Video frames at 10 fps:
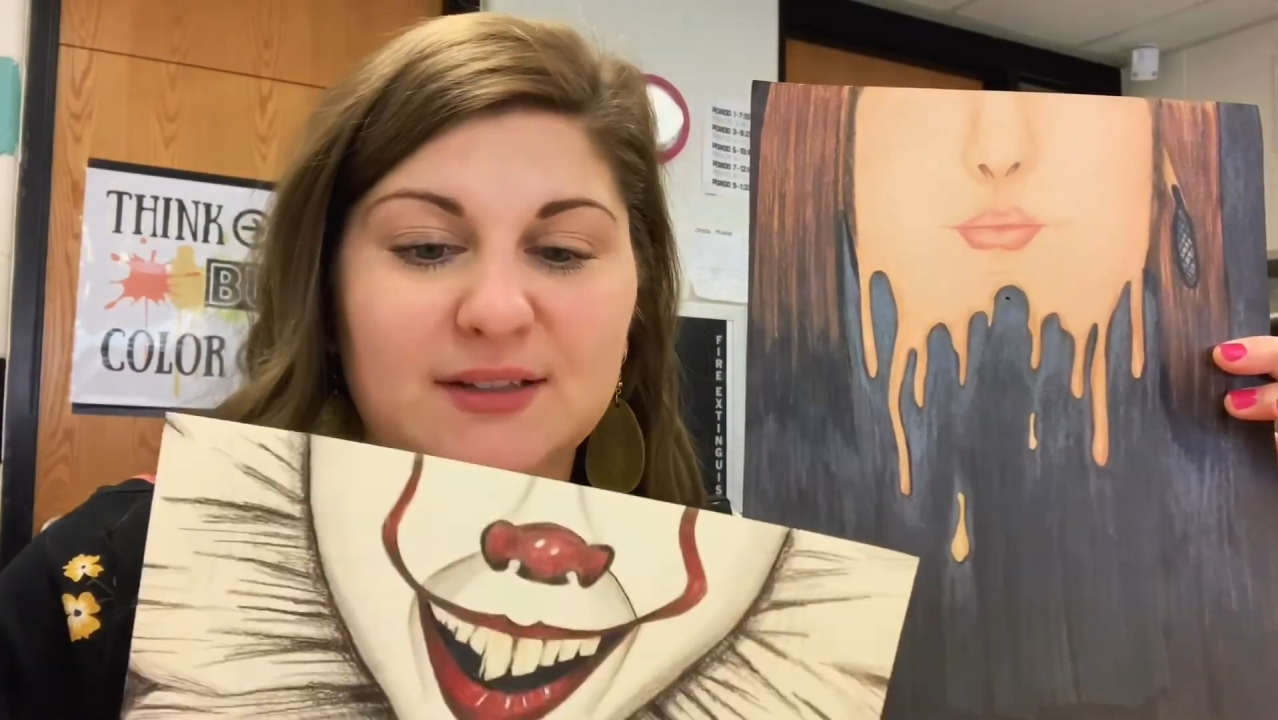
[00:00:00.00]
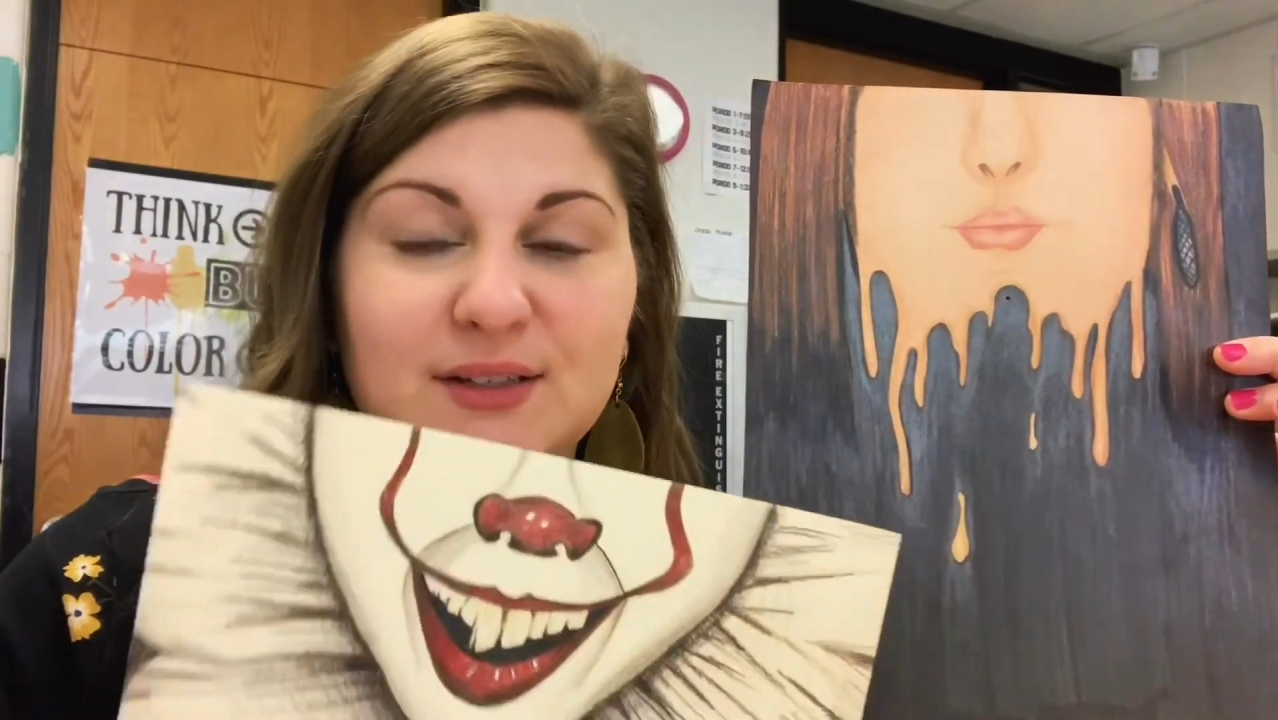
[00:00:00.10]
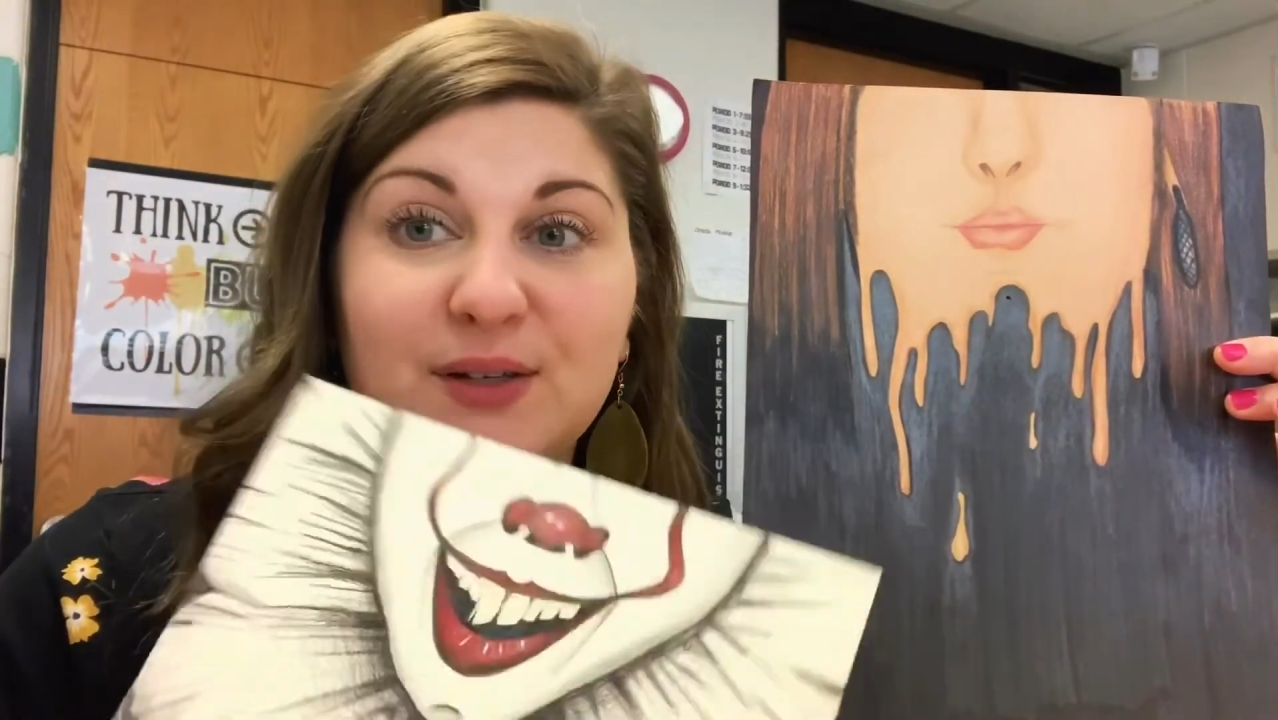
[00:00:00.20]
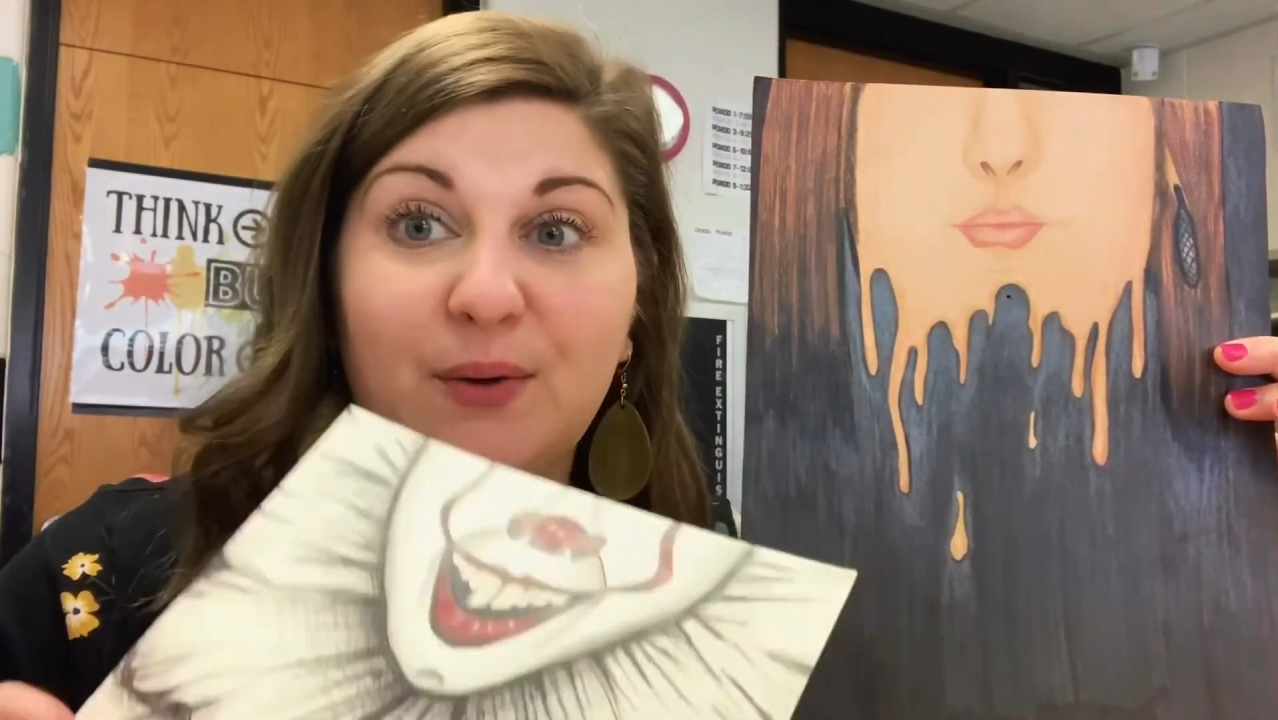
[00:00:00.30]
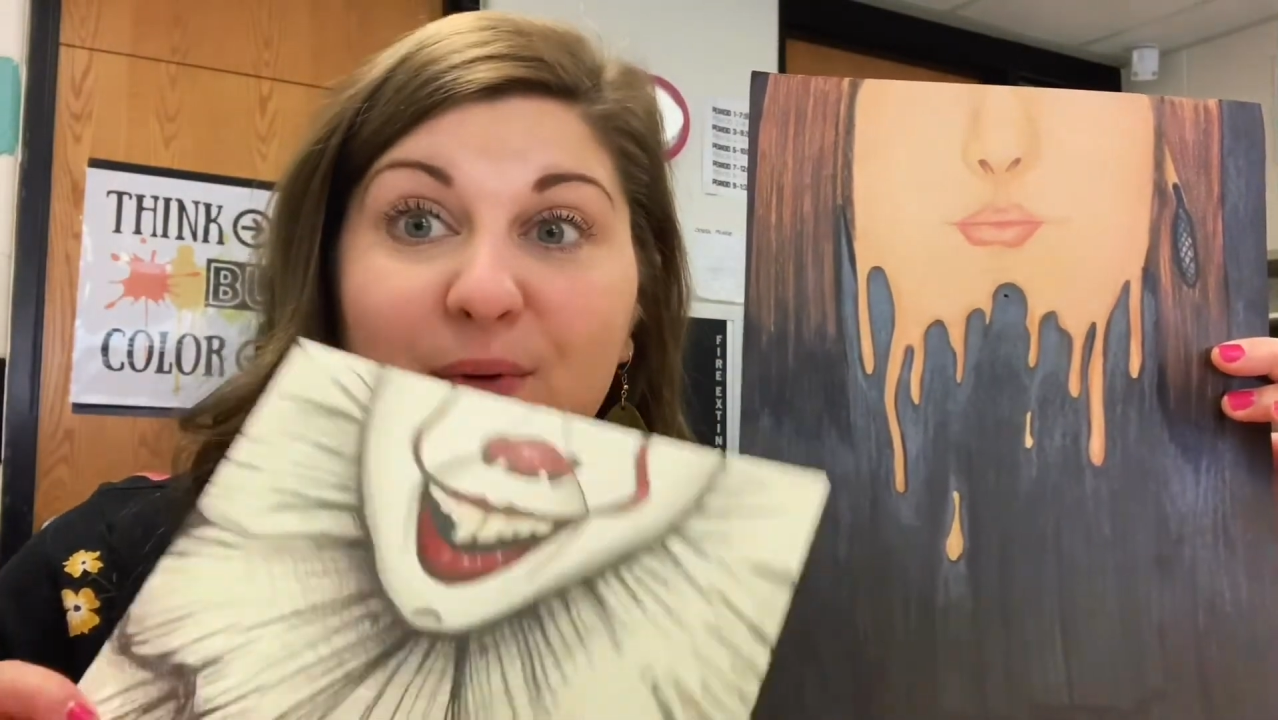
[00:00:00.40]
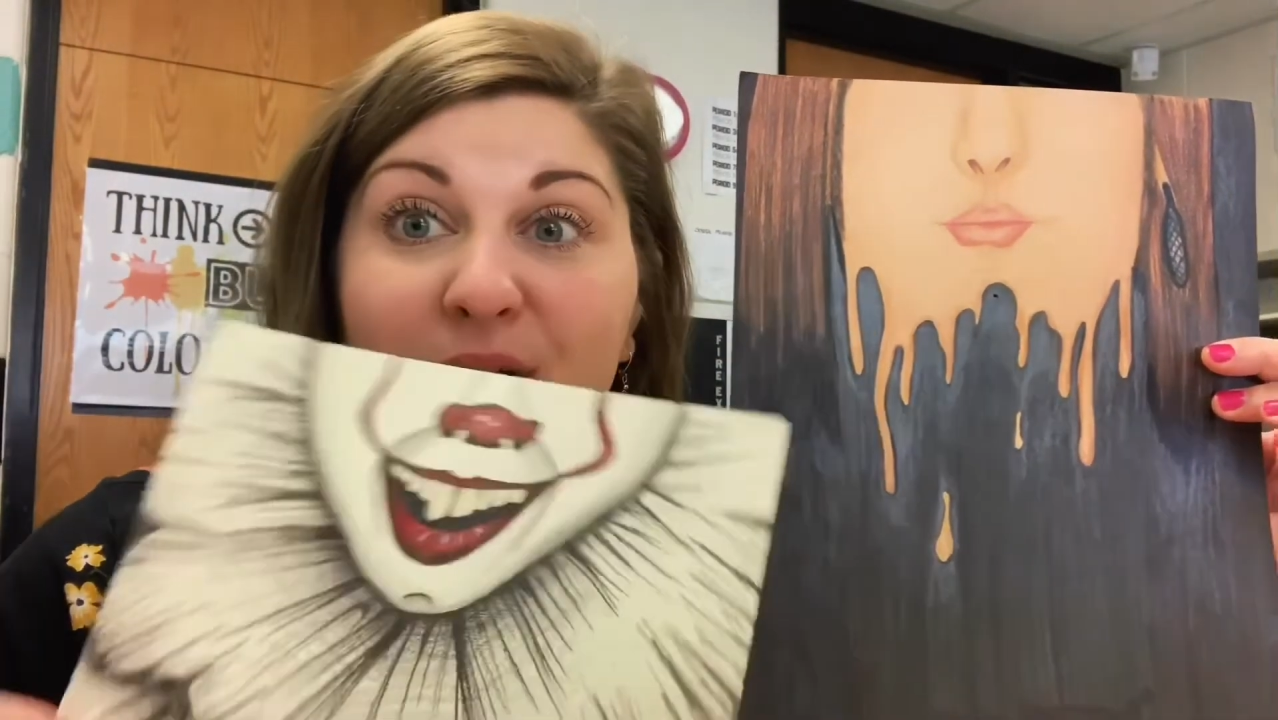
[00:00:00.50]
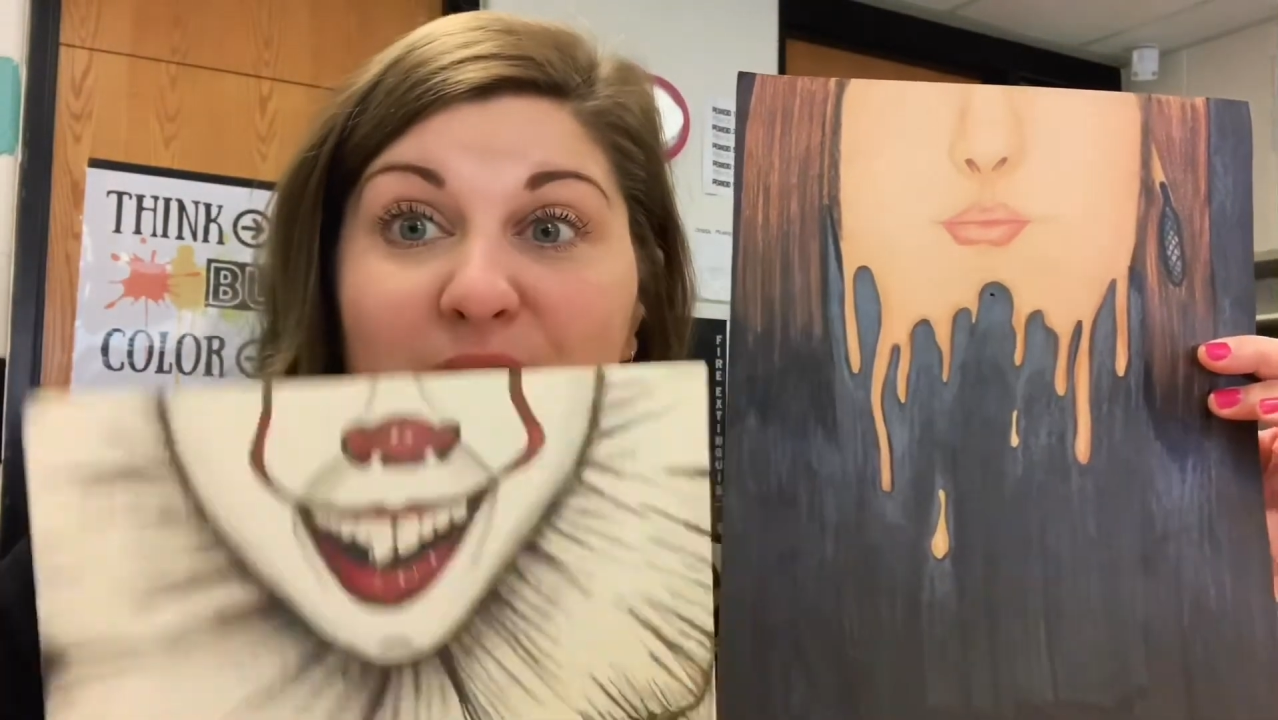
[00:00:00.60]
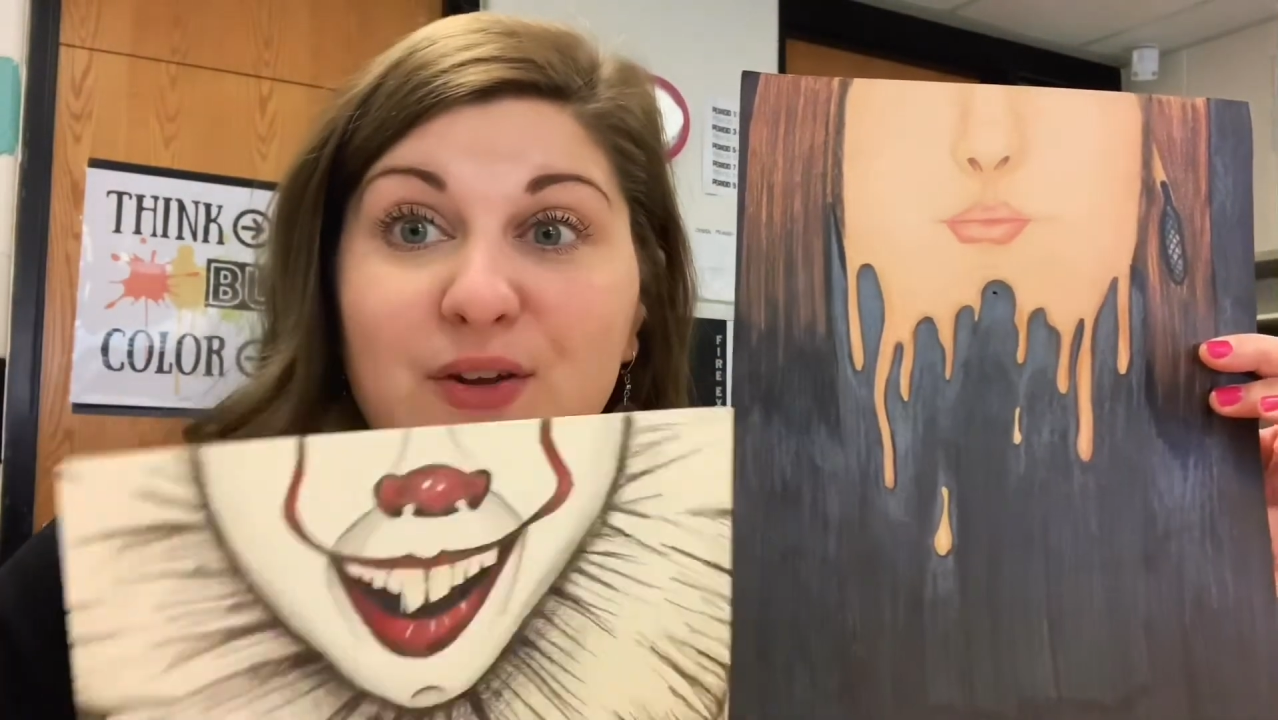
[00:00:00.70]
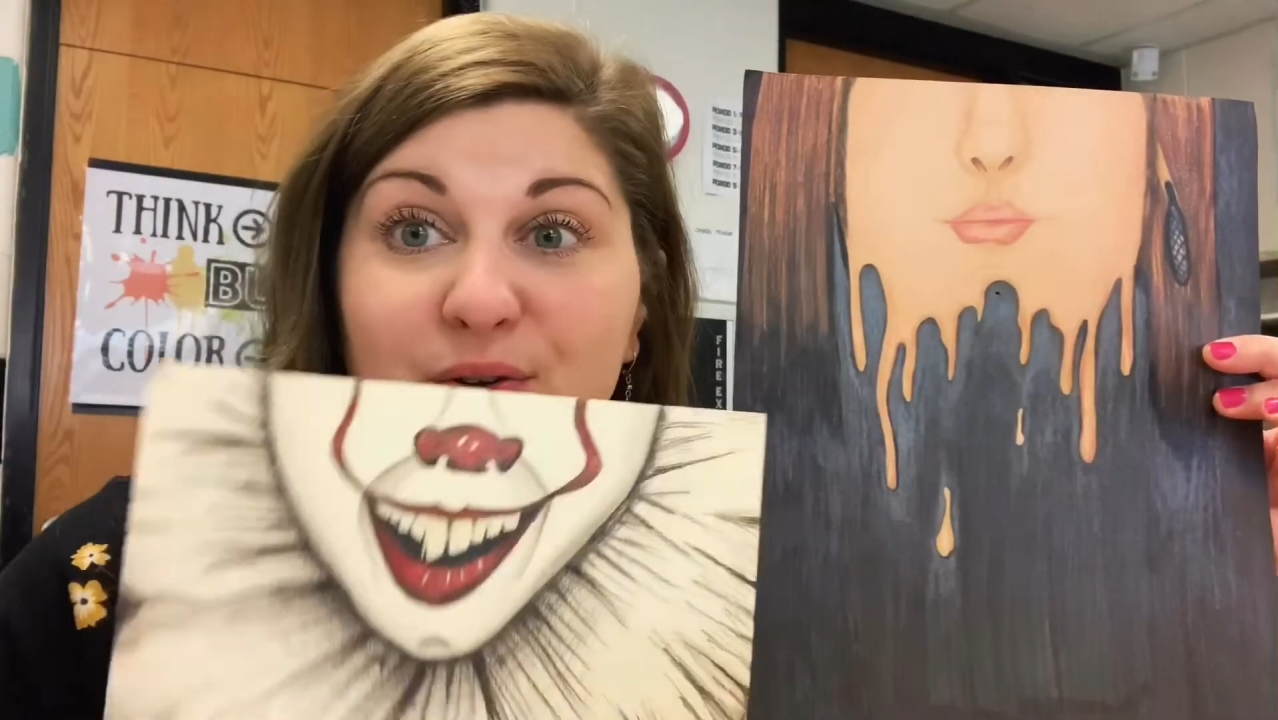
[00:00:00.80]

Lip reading: So you